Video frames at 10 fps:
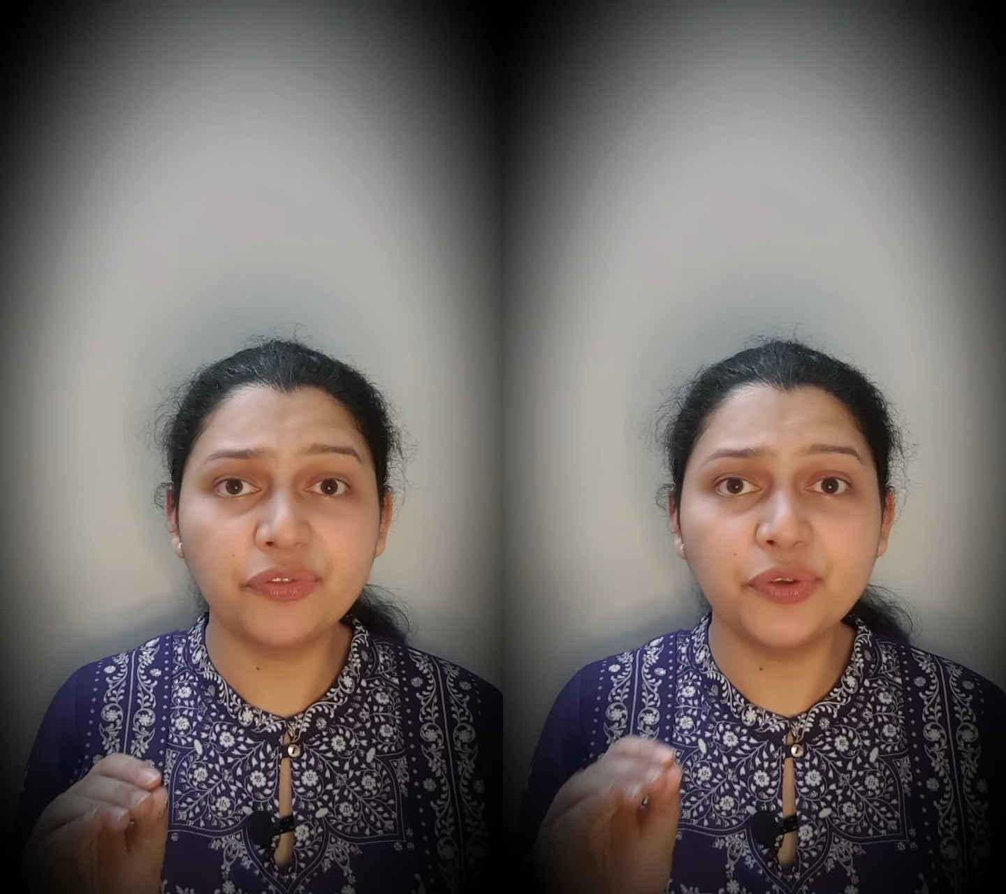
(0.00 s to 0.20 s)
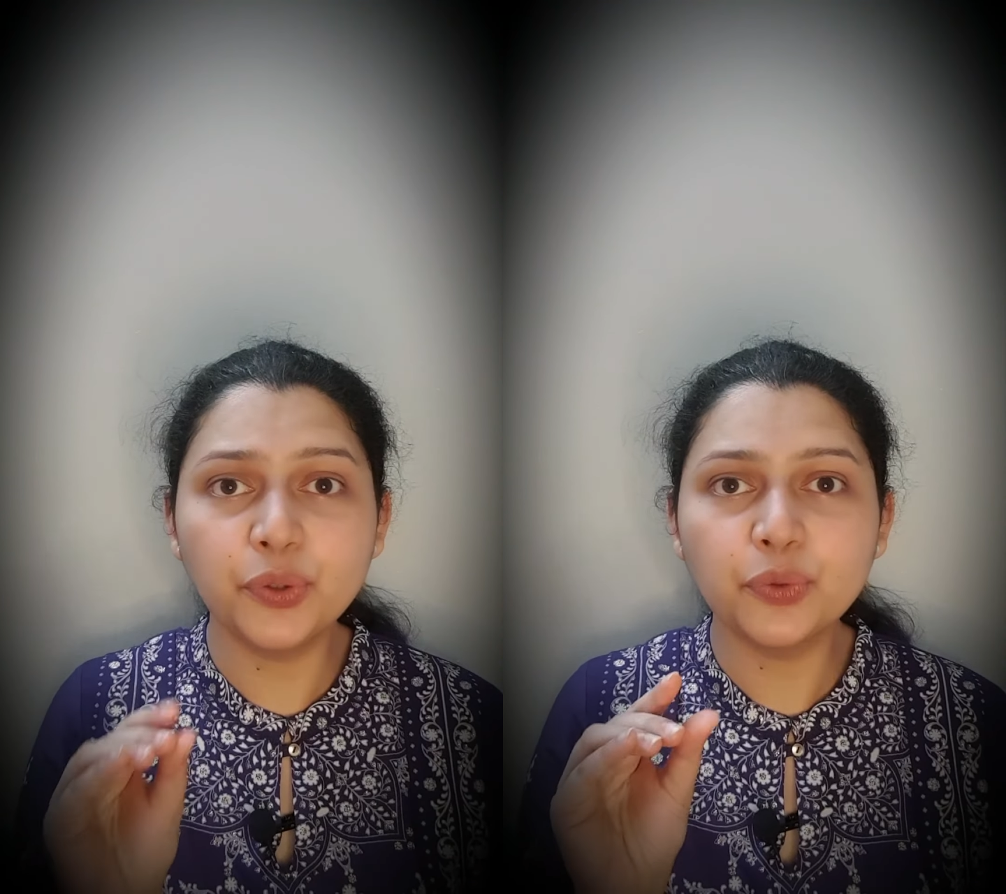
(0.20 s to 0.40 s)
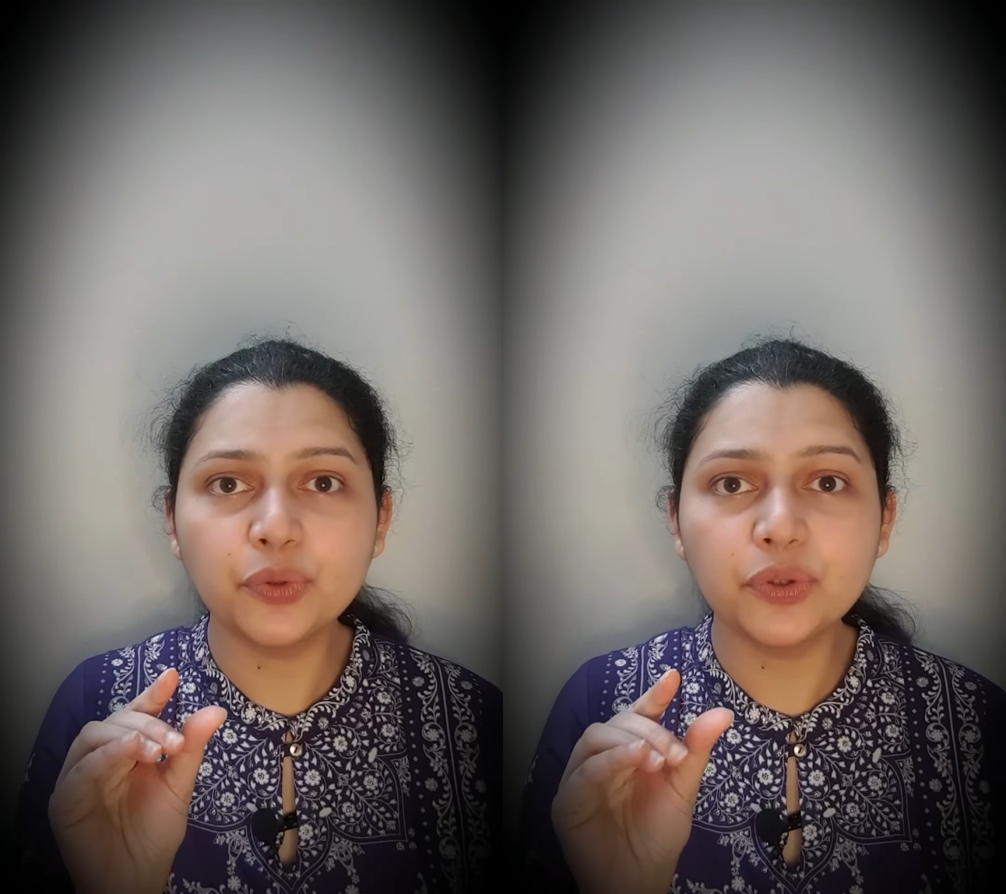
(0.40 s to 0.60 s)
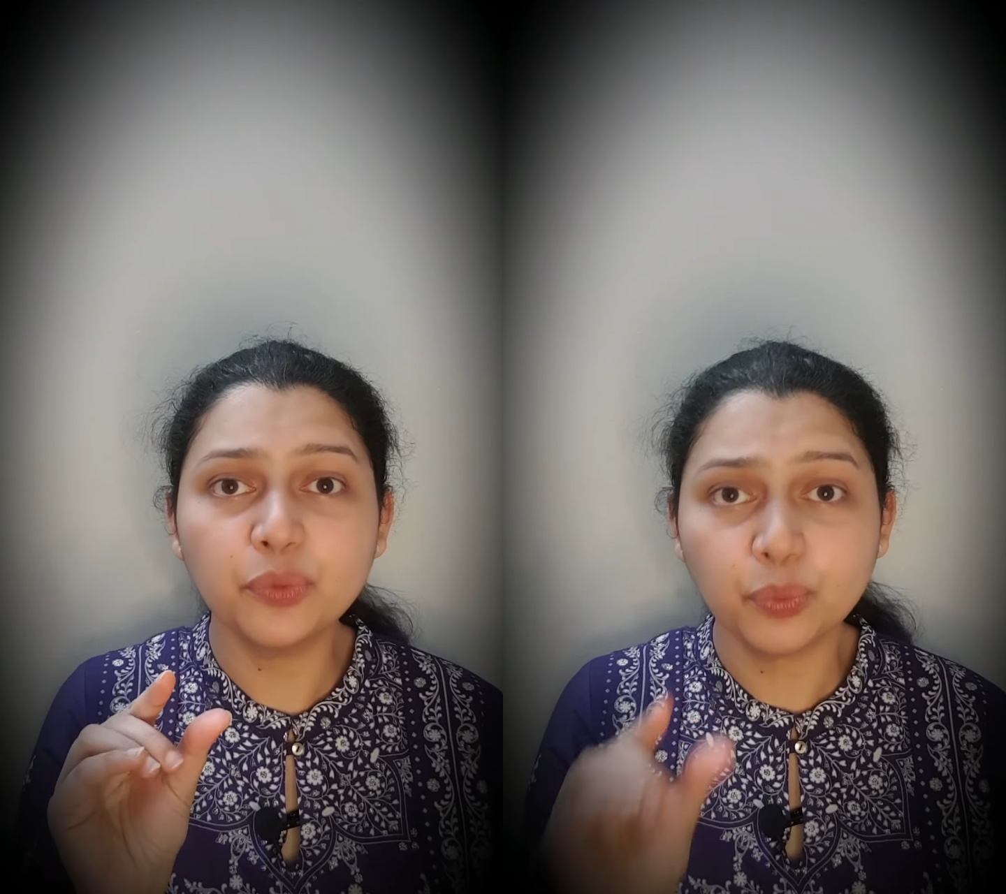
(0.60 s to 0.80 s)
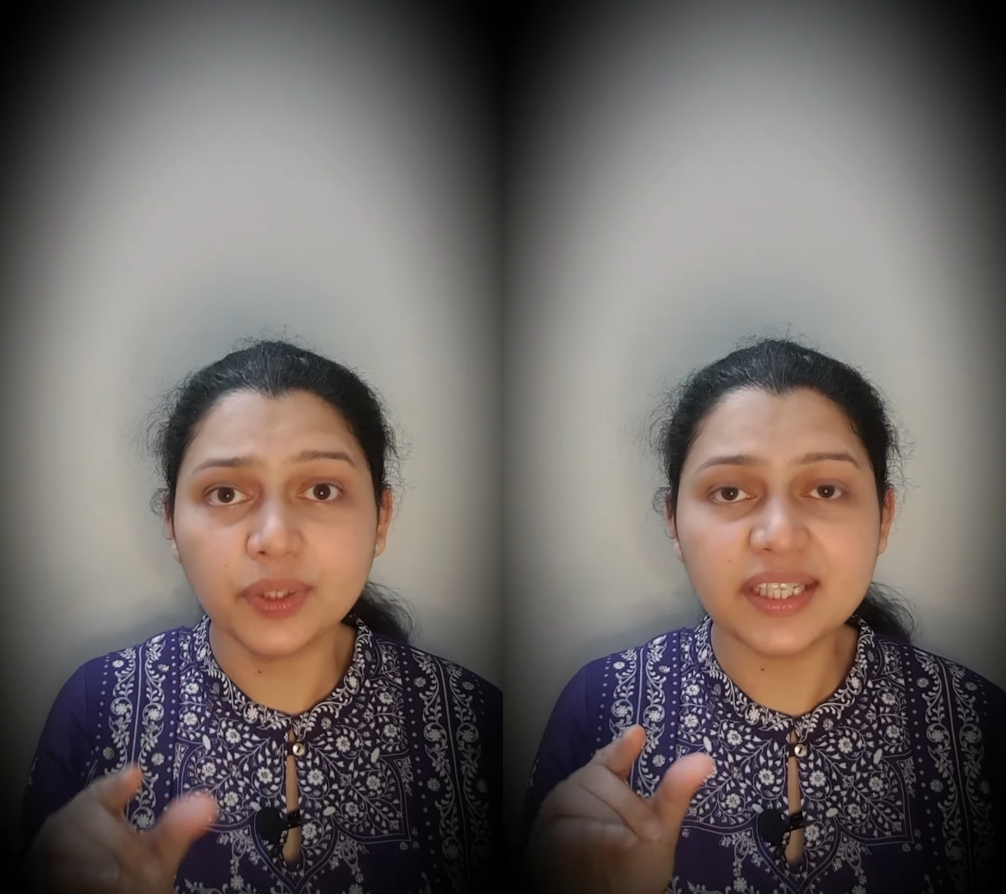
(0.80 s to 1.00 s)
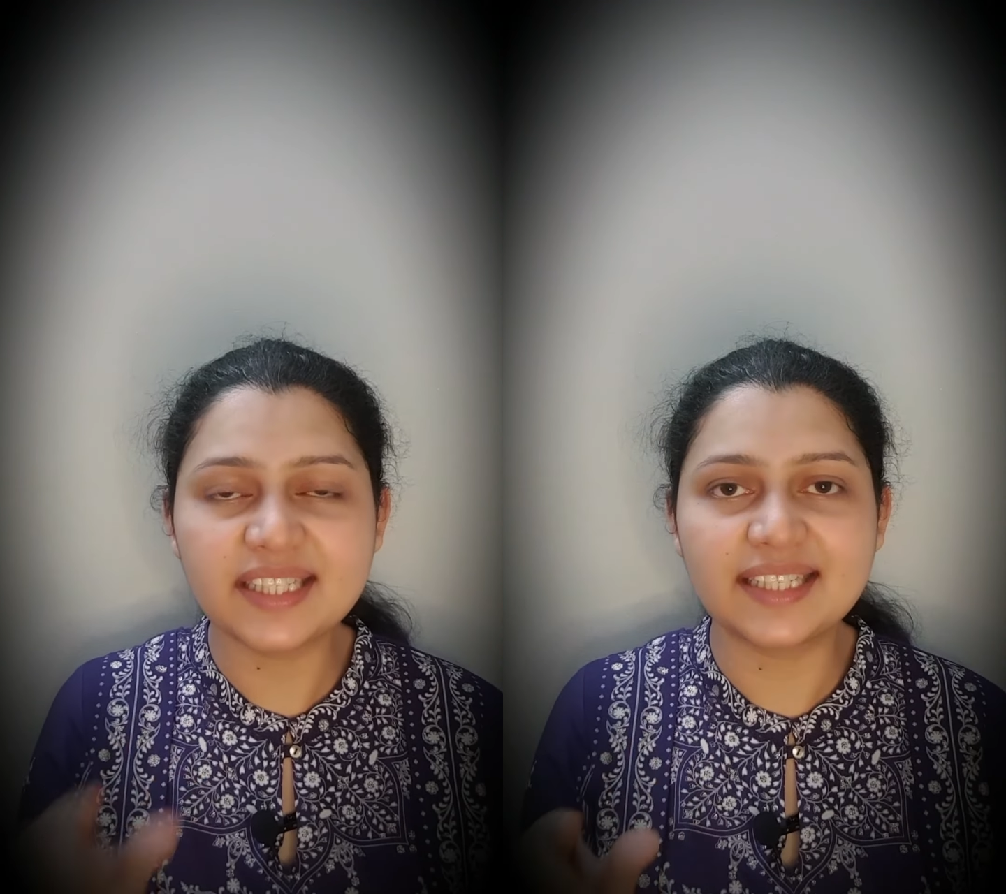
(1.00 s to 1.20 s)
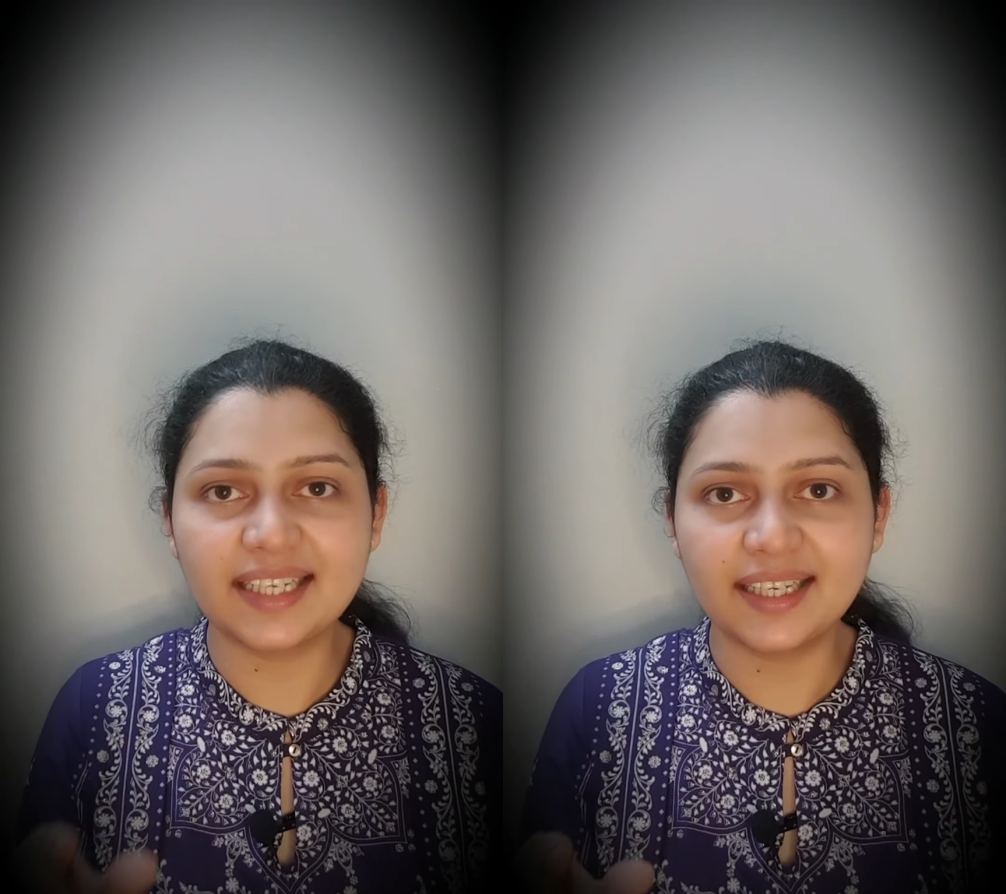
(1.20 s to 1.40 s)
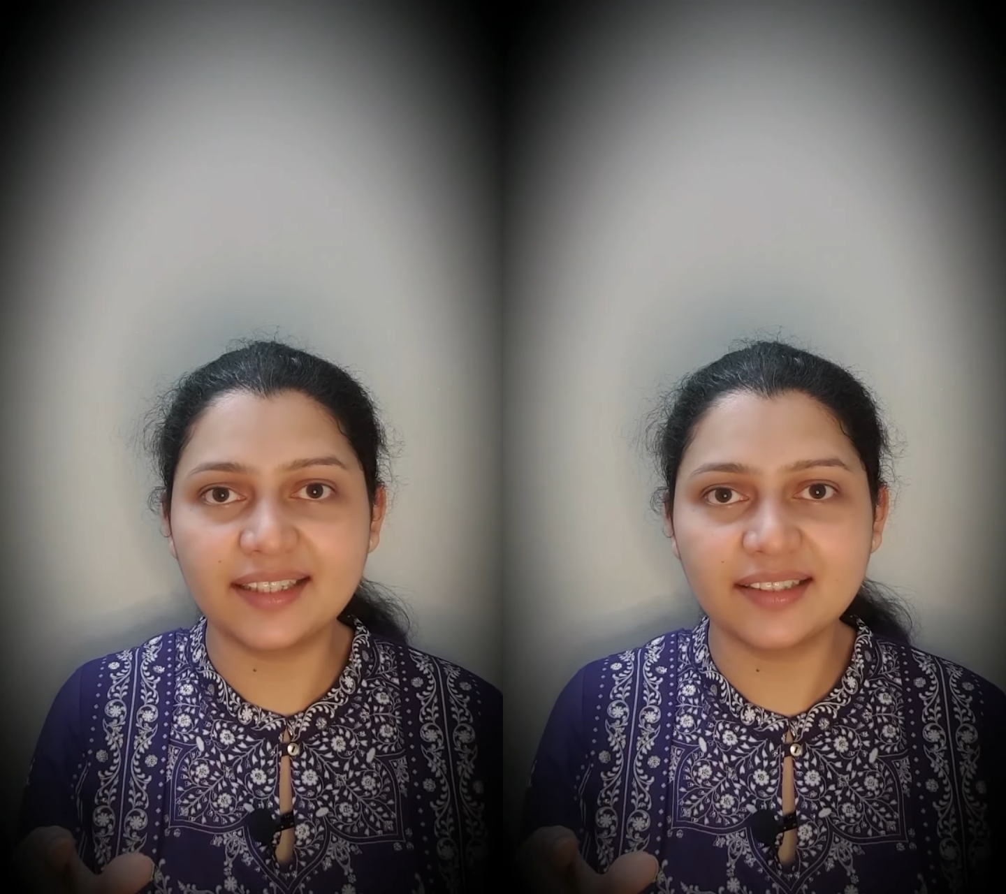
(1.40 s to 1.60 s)
few words in
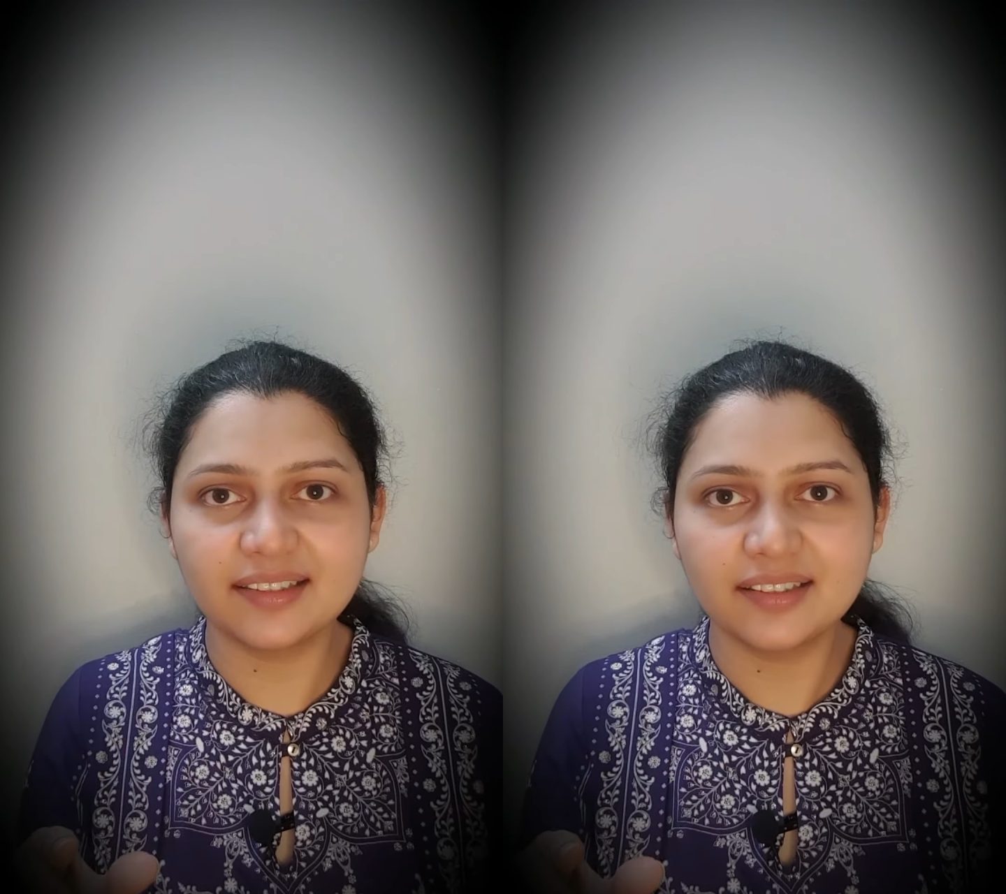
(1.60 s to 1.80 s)
it.